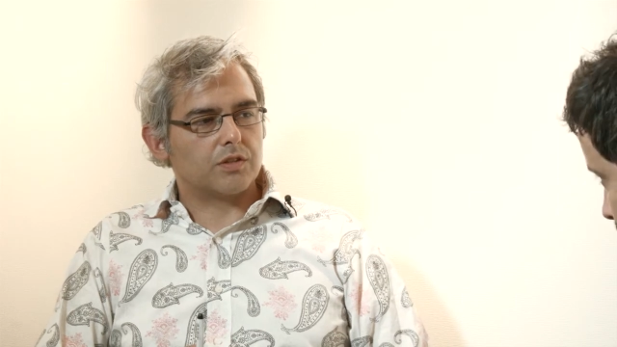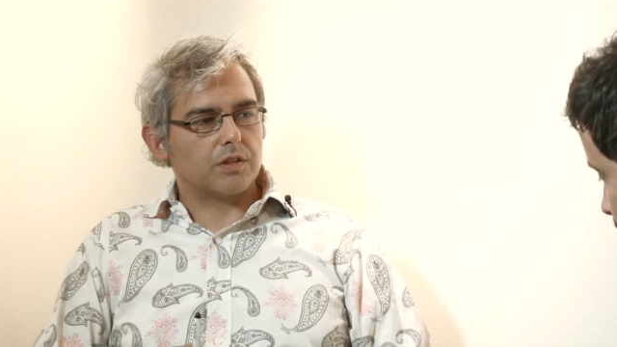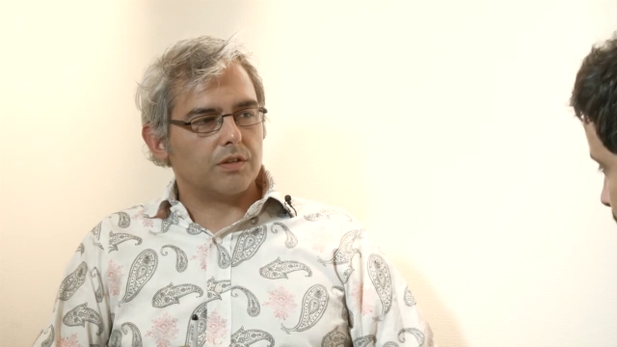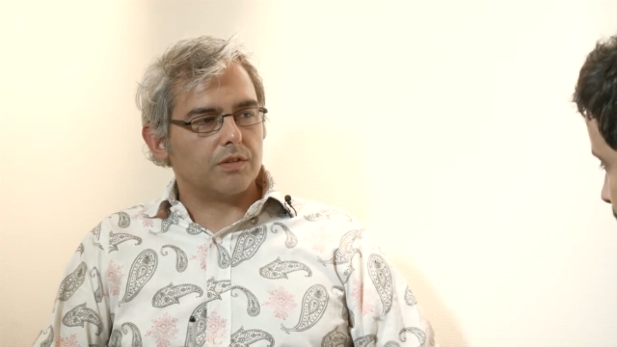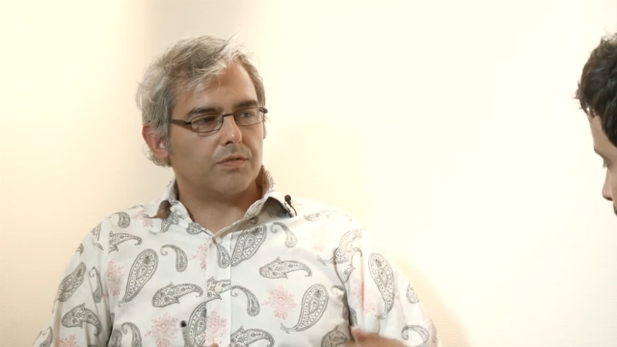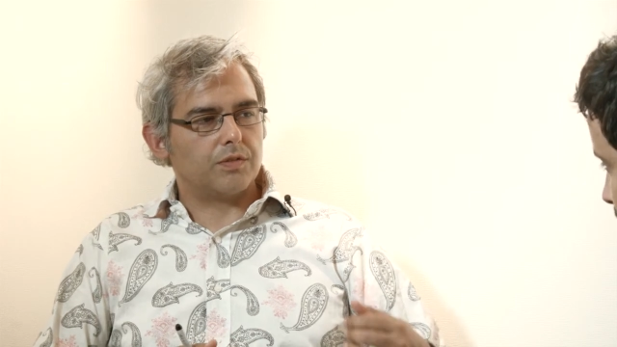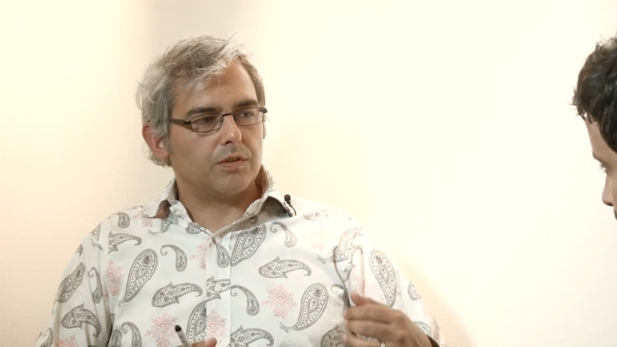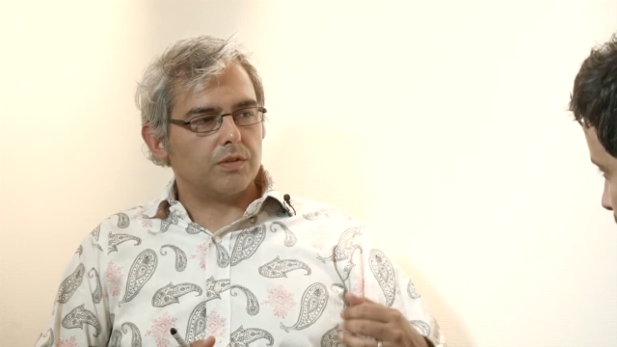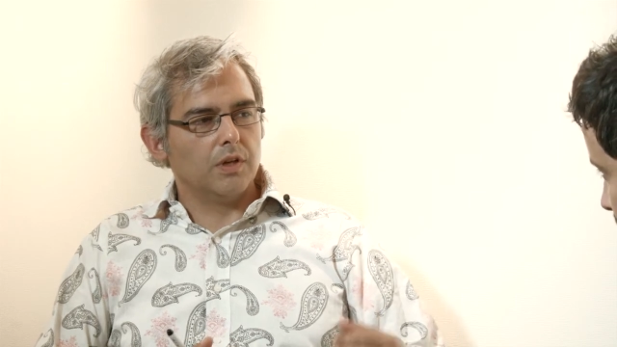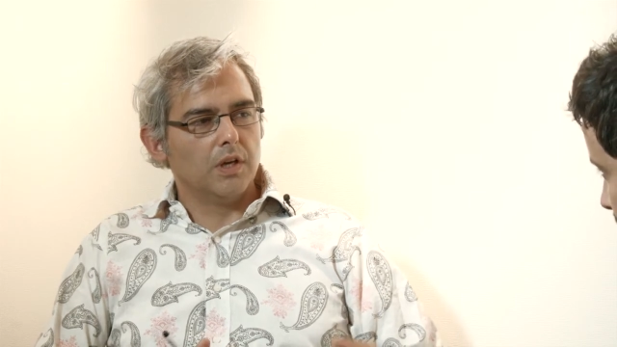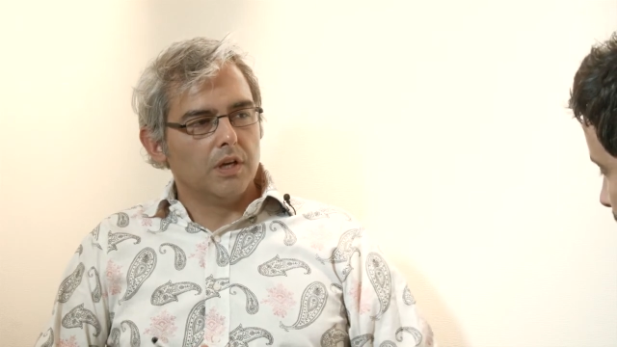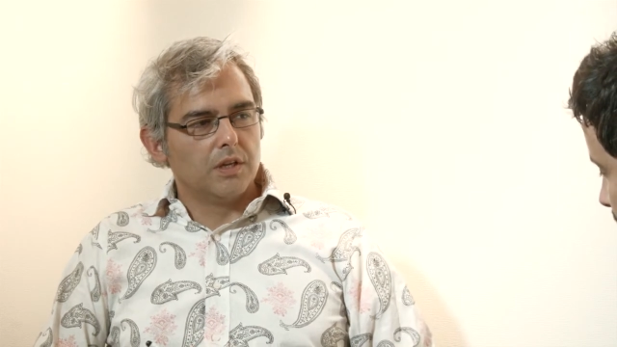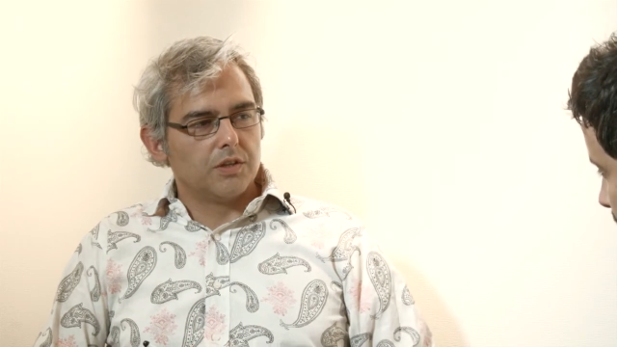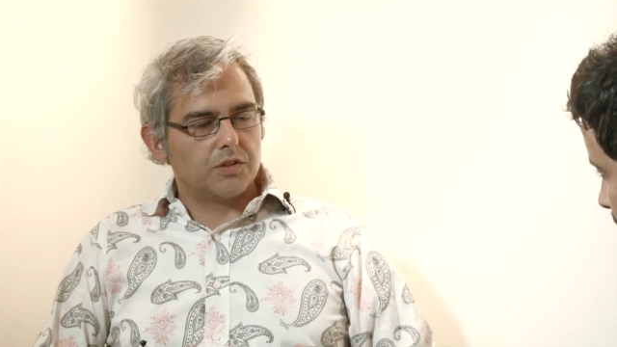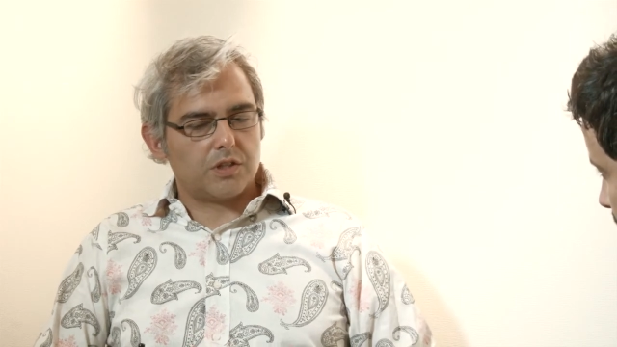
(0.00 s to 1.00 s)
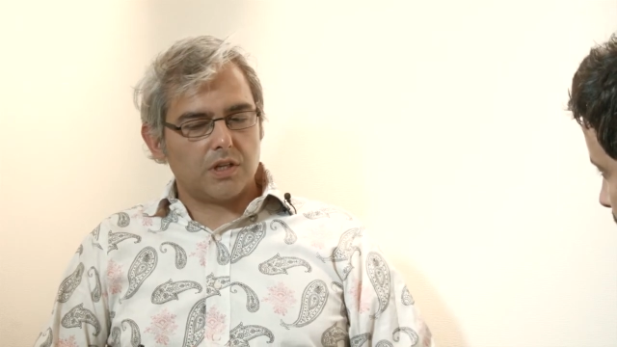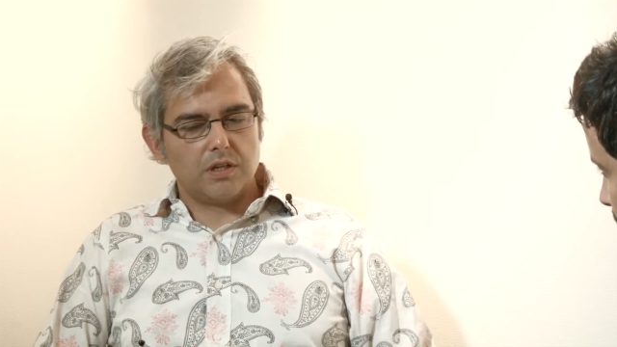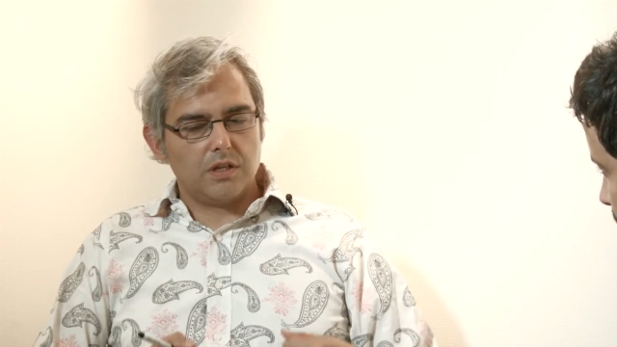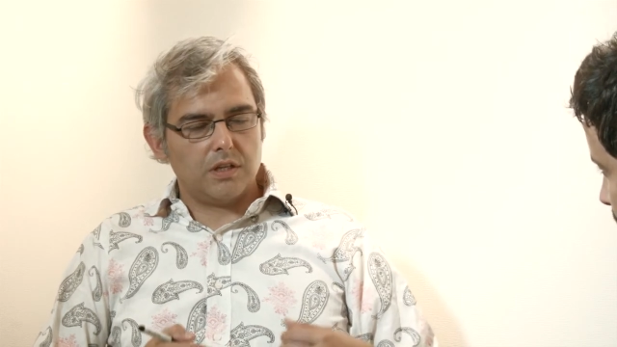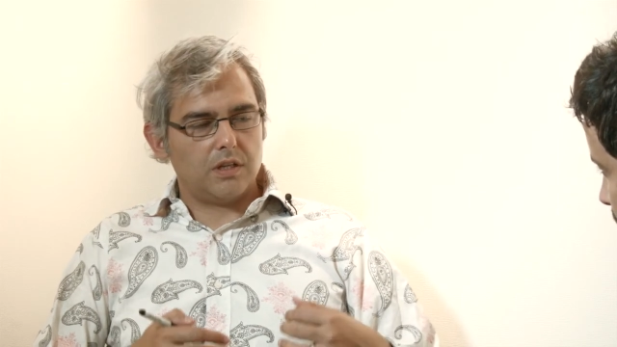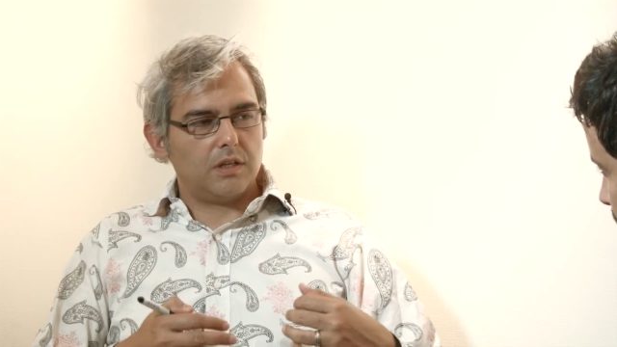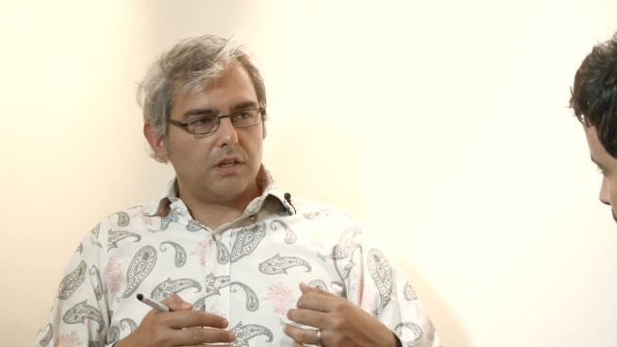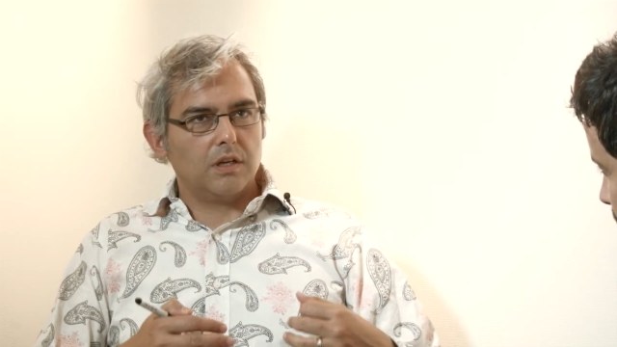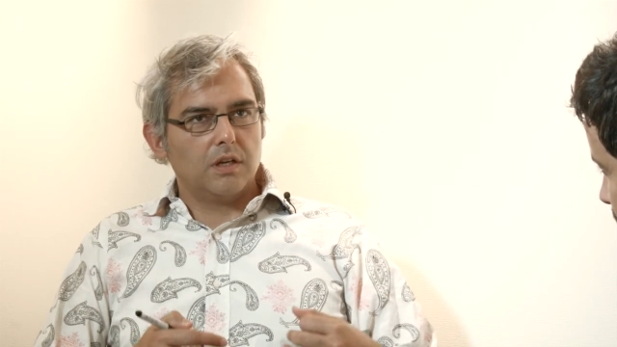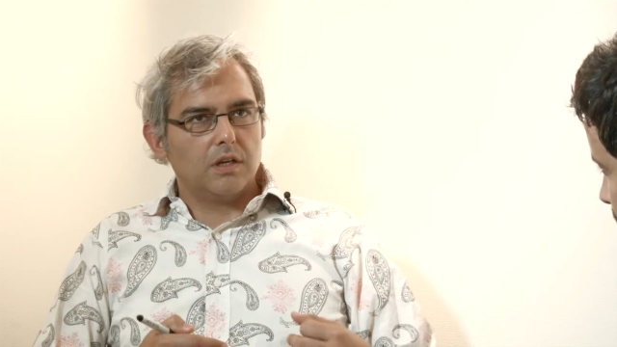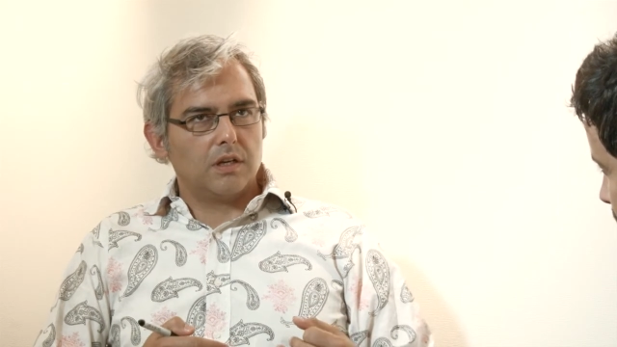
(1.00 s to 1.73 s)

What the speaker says: So if you suddenly